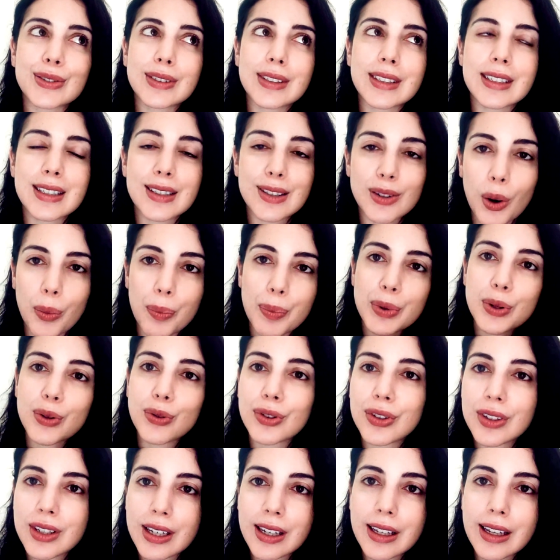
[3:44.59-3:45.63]
this
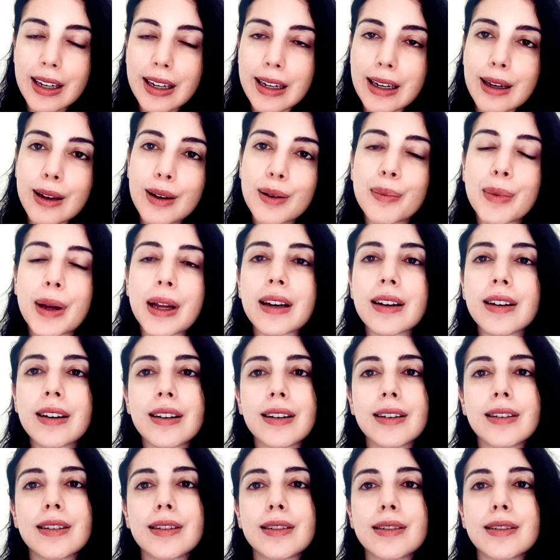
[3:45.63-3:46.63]
opportunity came and